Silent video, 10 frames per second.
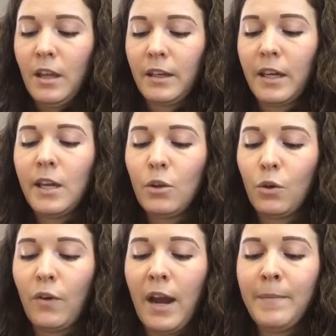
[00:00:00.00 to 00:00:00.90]
A
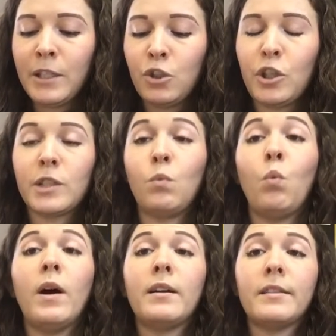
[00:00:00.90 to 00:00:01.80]
kilogram is just
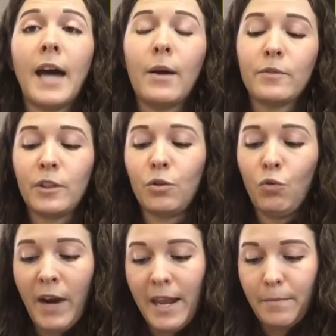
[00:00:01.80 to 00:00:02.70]
1,000
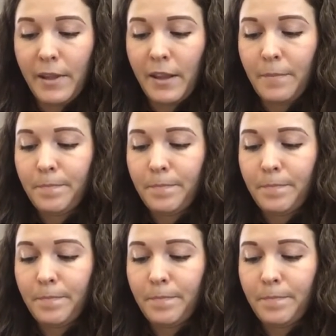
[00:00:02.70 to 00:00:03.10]
grams.